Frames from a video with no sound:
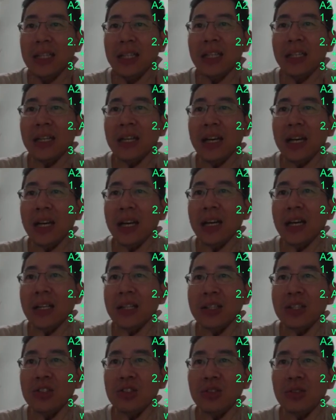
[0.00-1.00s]

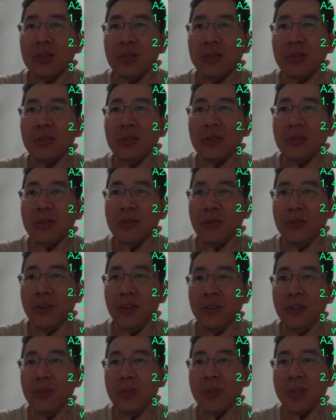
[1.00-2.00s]

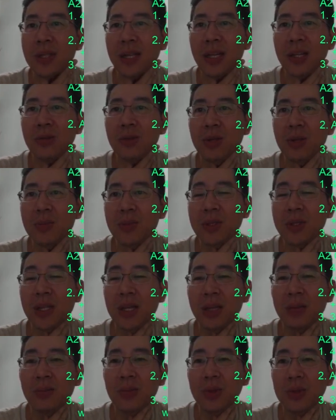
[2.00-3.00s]
50% and
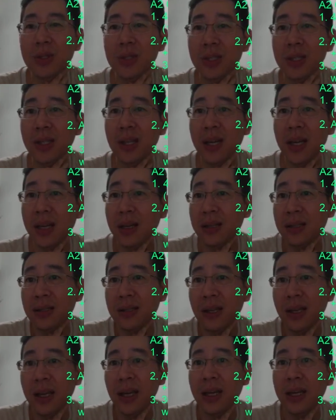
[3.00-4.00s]
20% bonus attack,
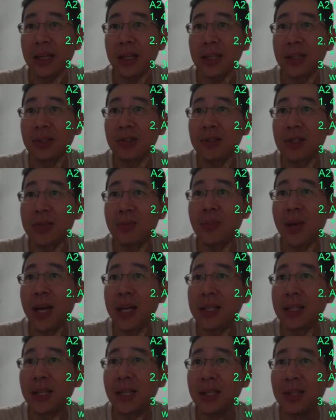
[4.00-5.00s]
and increased
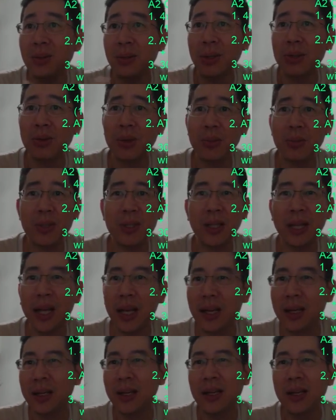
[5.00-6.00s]
magic as well. Like,
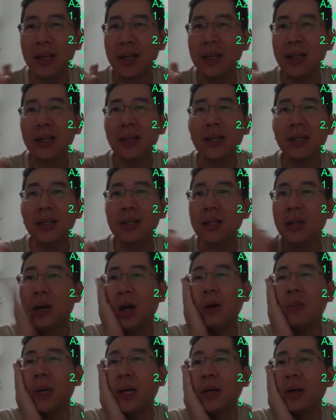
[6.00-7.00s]

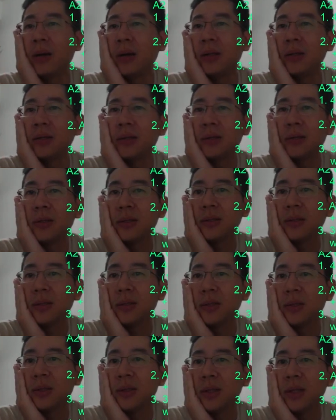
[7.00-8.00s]
oh my gosh,
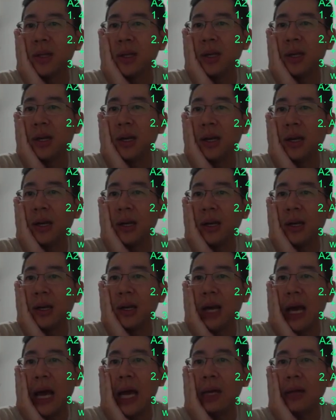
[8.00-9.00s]
I
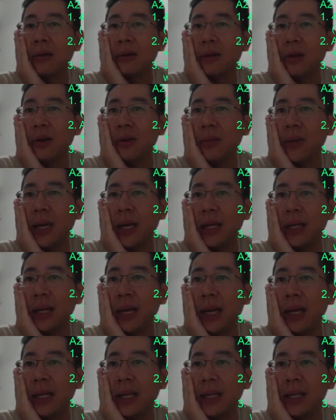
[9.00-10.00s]
don't know, man.
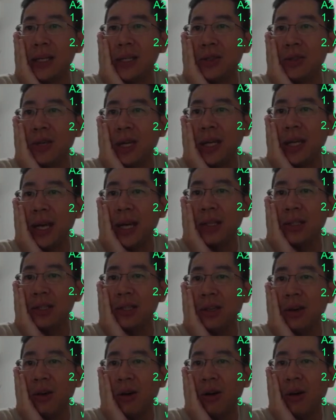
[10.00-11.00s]
And then you can
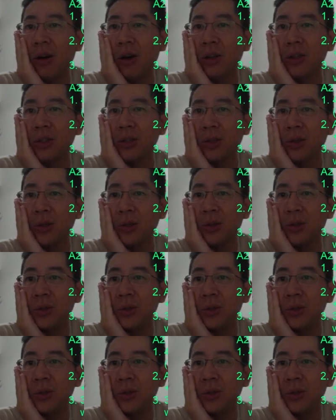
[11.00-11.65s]
actually auto